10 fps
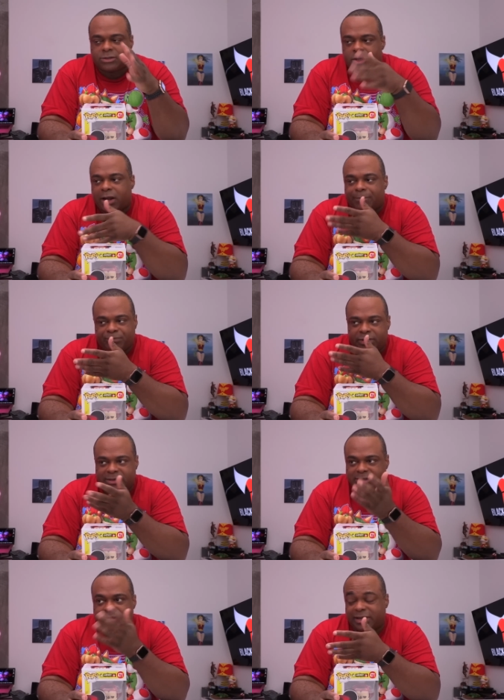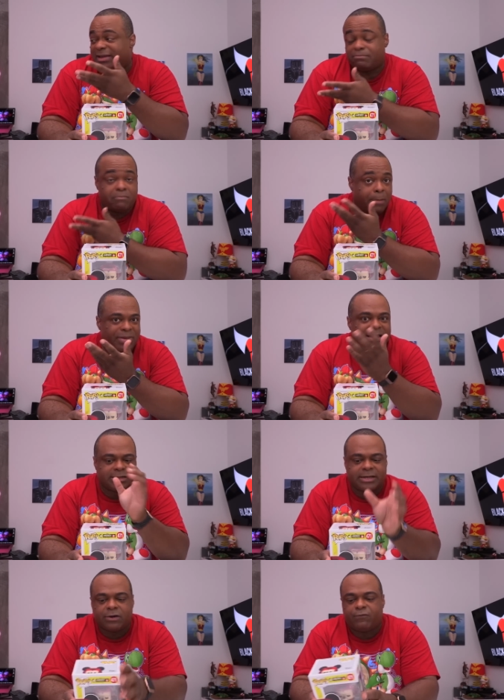So like this is it, my bin
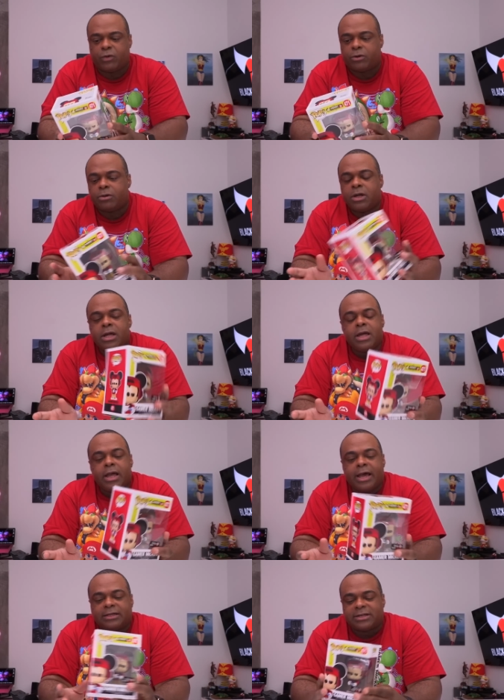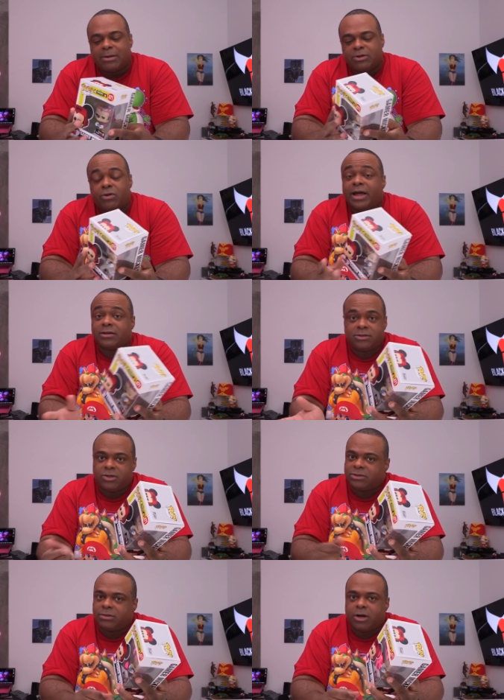is getting full, and it's time to donate to
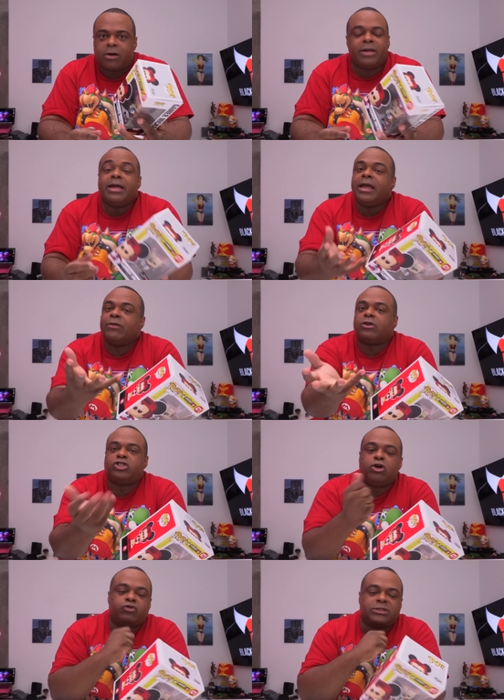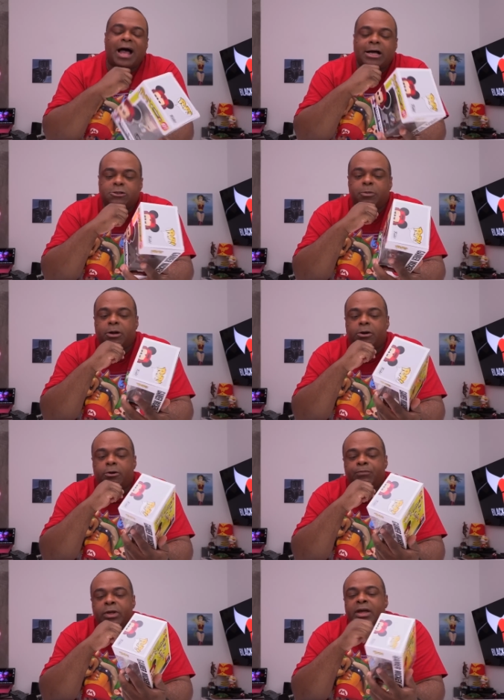you know either children's hospital